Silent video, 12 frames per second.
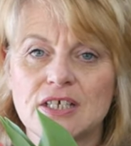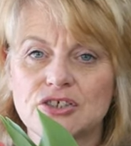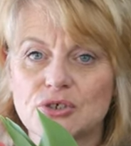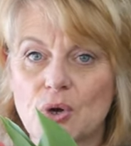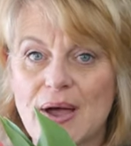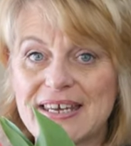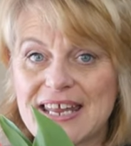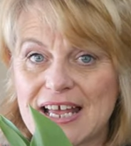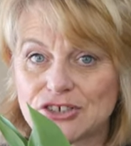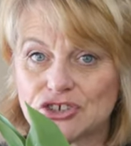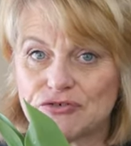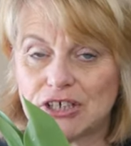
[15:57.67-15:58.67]
So quite
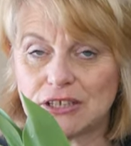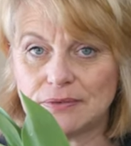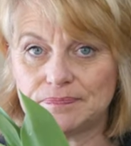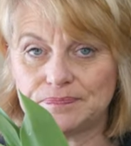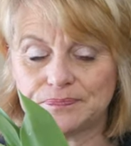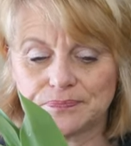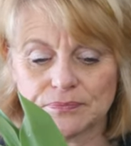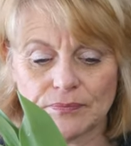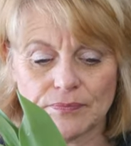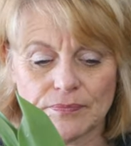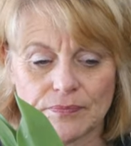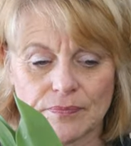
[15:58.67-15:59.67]
natural
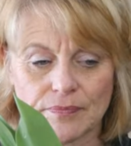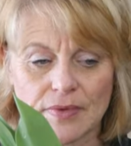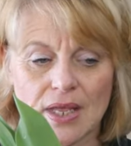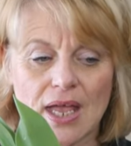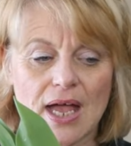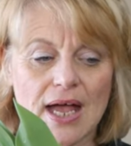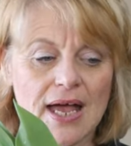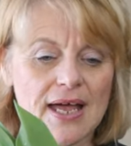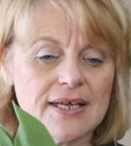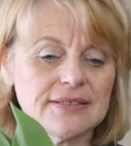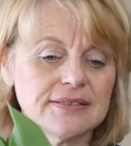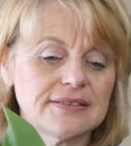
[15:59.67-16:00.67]

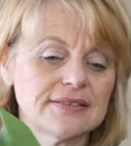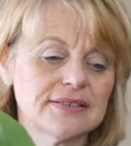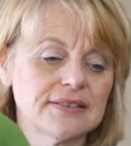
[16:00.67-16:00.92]
and